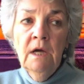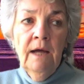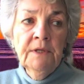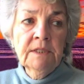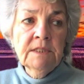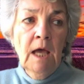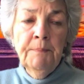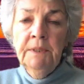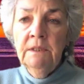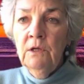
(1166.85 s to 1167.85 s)
I think it's
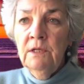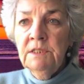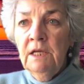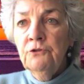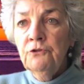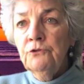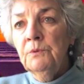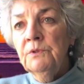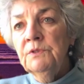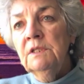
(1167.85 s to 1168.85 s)
happening in Los Angeles,
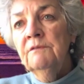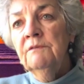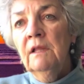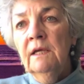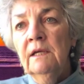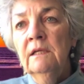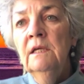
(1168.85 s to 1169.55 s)
where the city of LA